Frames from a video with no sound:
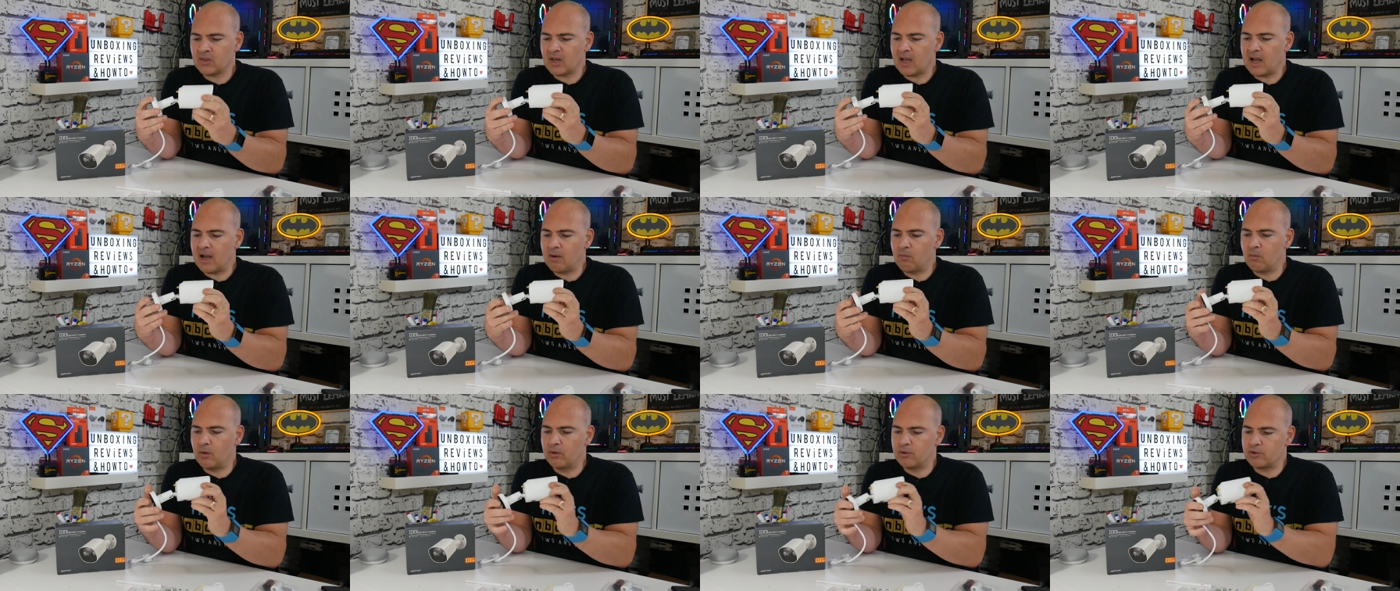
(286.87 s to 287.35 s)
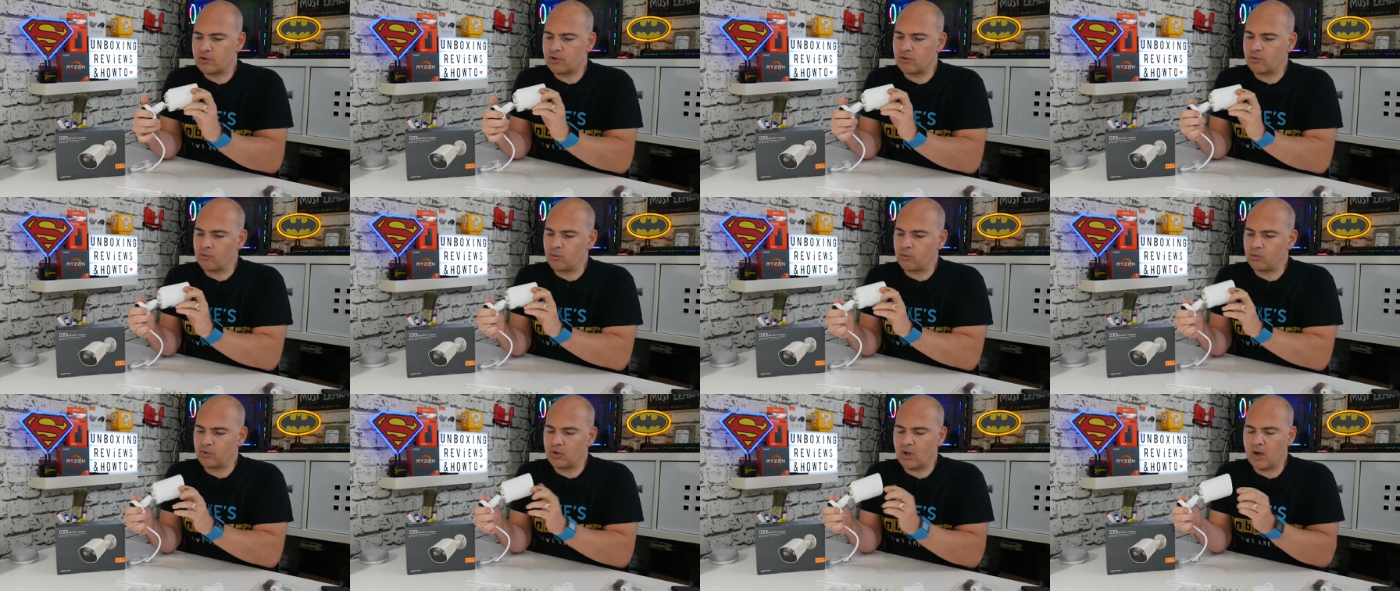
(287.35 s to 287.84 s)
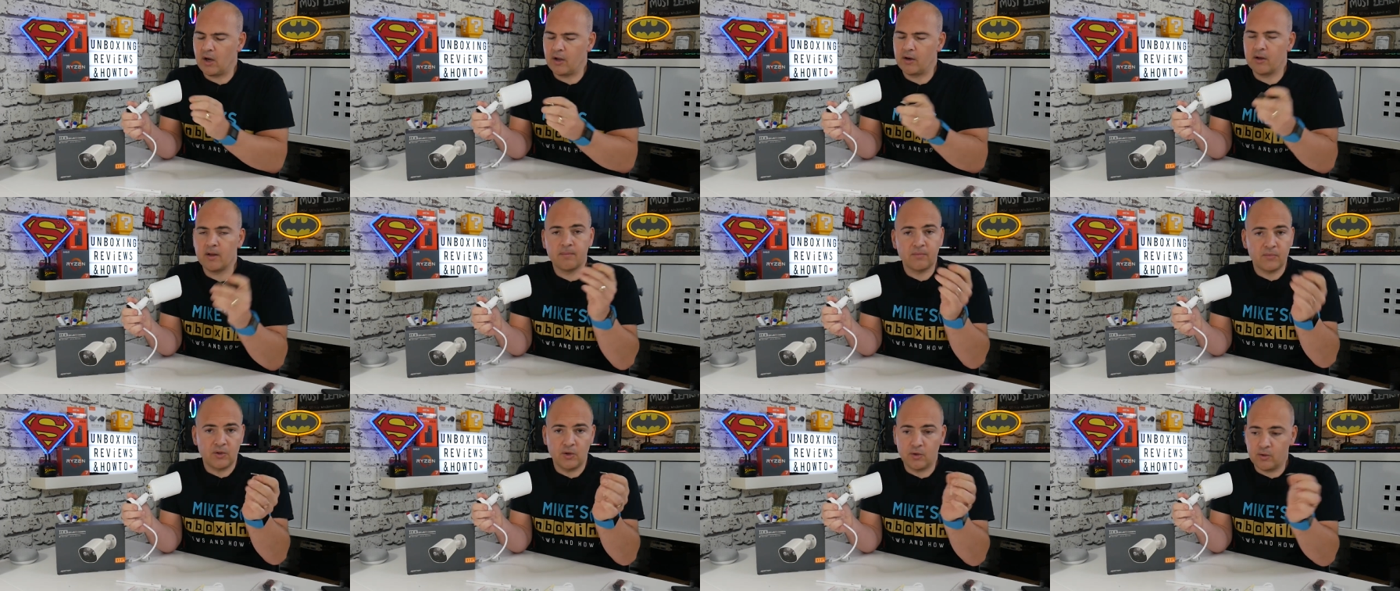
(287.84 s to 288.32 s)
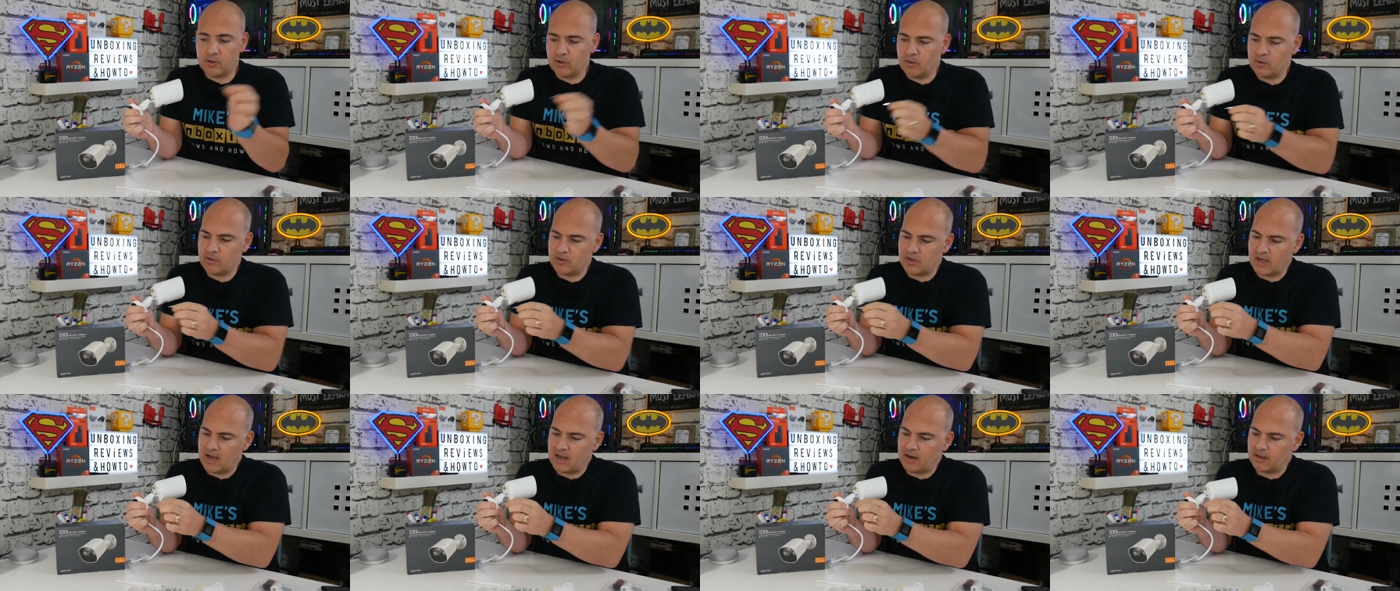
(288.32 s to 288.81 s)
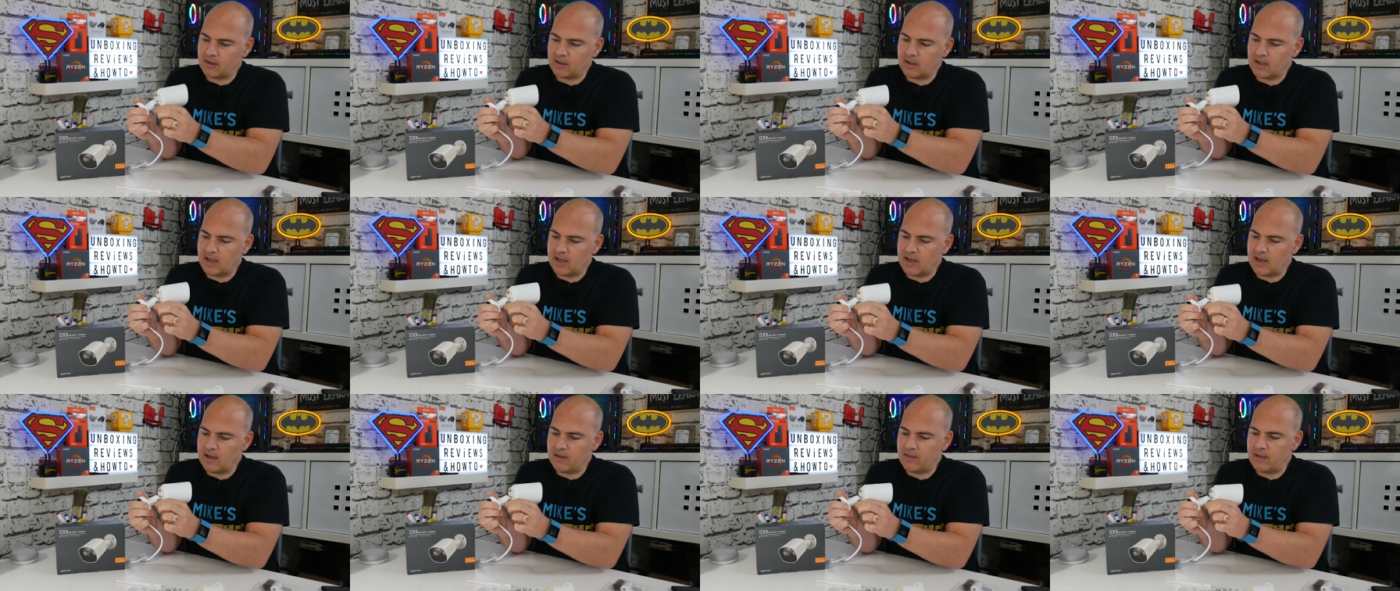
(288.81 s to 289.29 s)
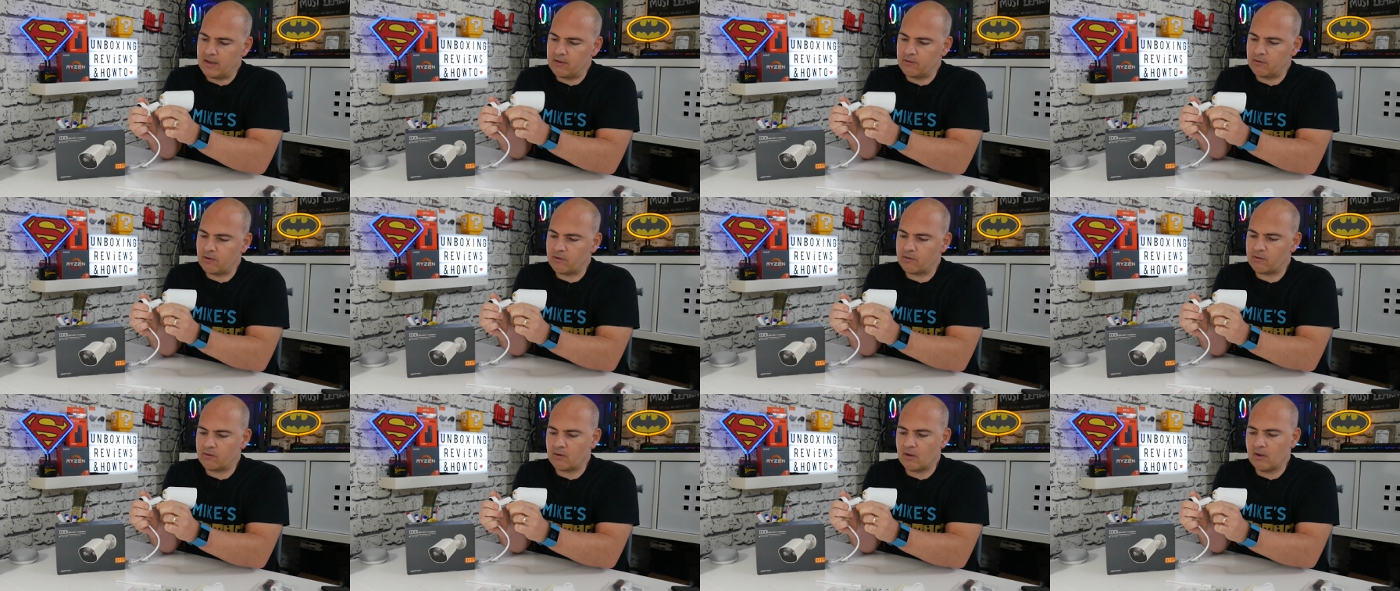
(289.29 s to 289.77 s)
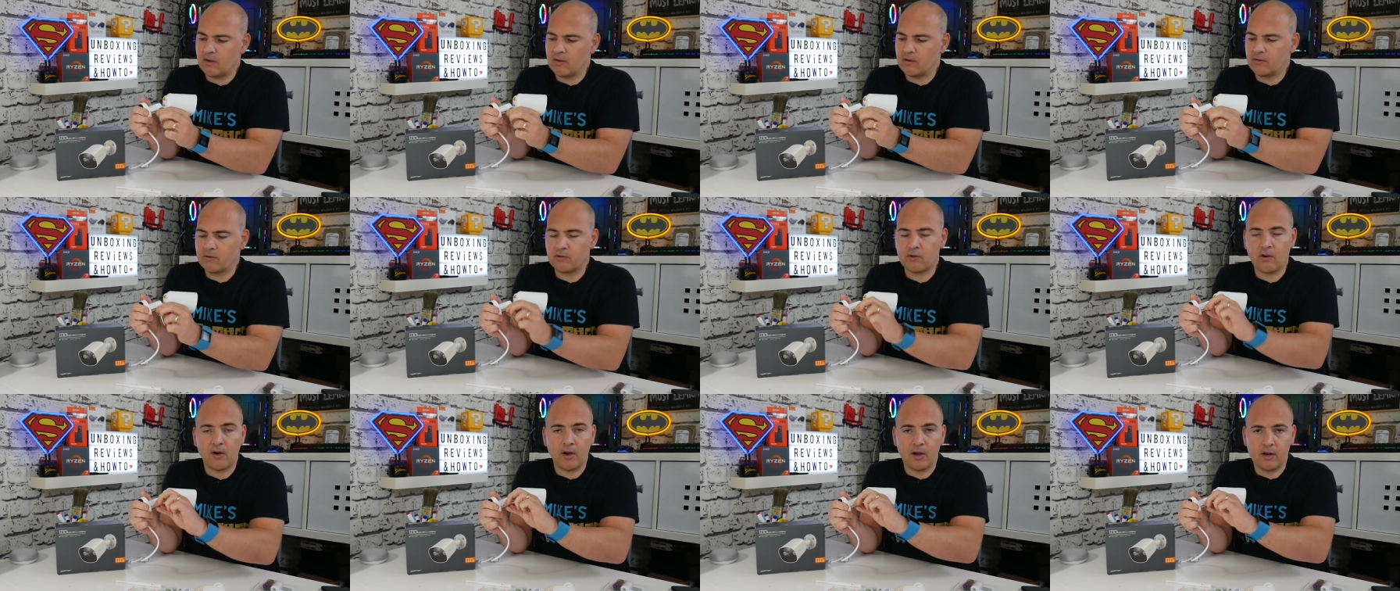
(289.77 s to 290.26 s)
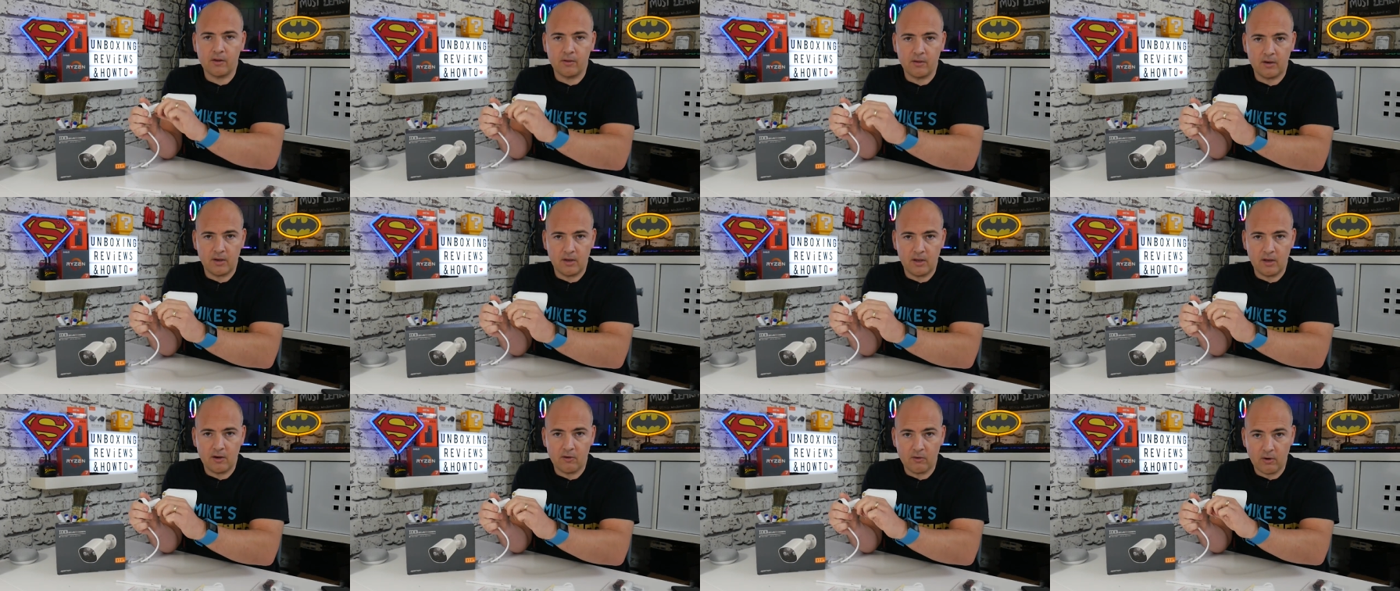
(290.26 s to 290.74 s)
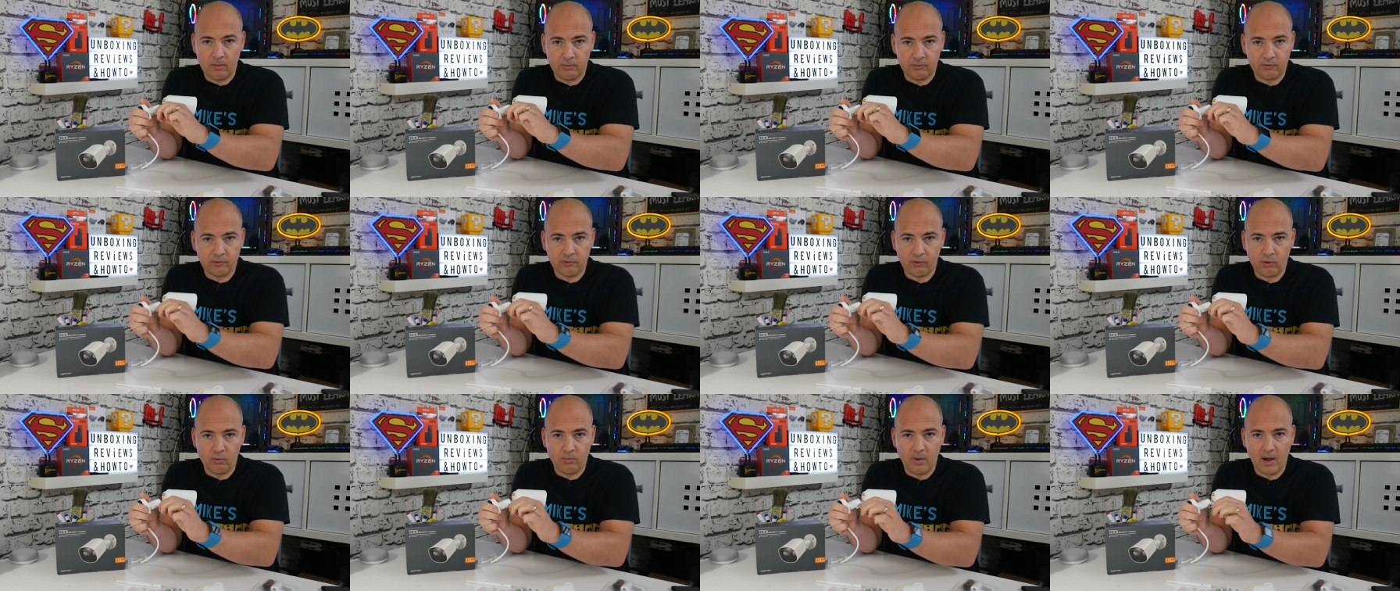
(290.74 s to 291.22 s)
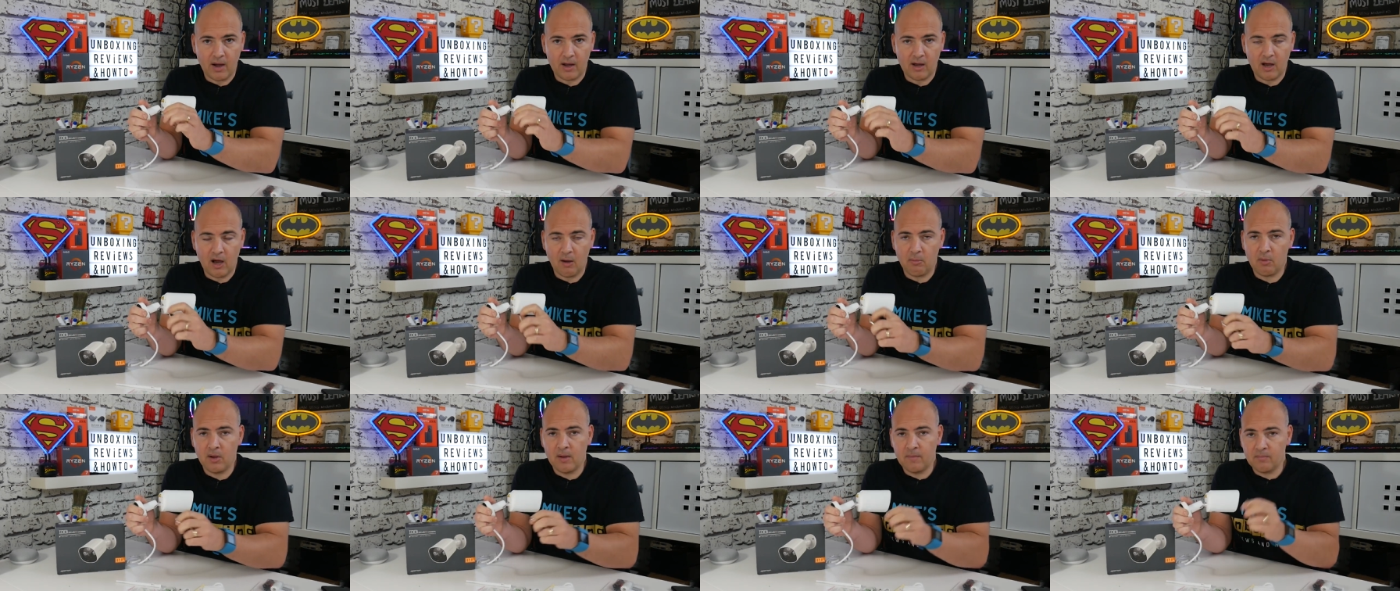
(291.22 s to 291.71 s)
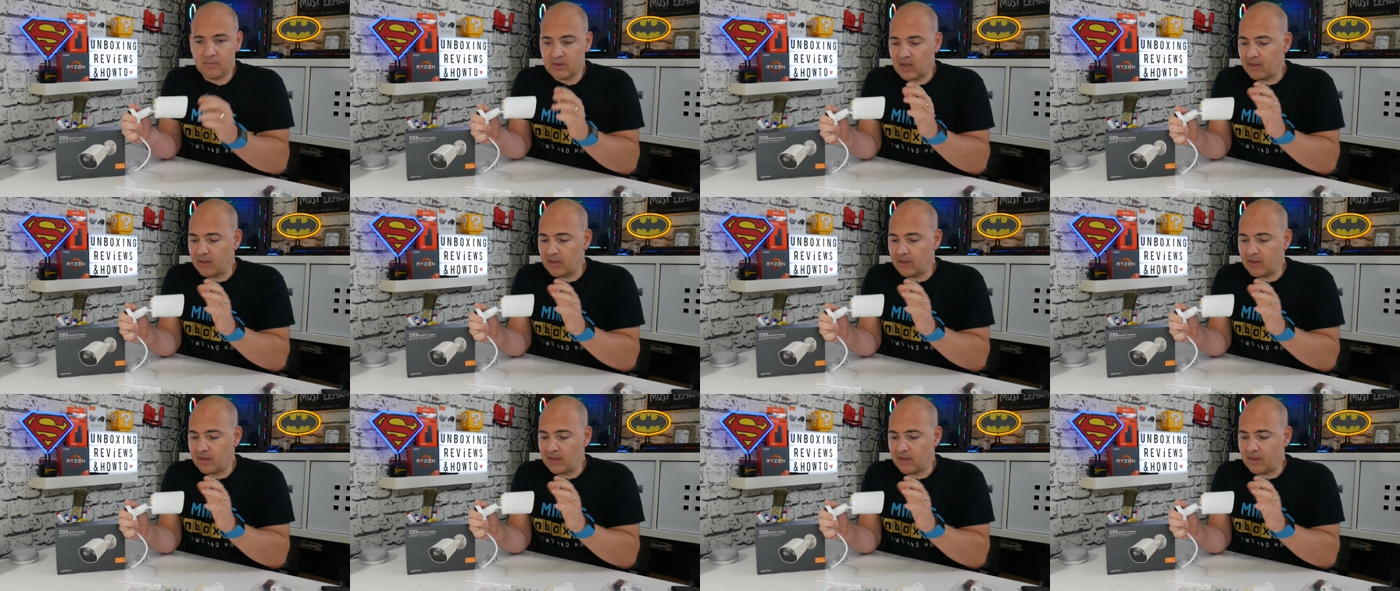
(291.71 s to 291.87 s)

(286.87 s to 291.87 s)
and once you're all done you can use the Allen key and then just tighten the grub screw back up,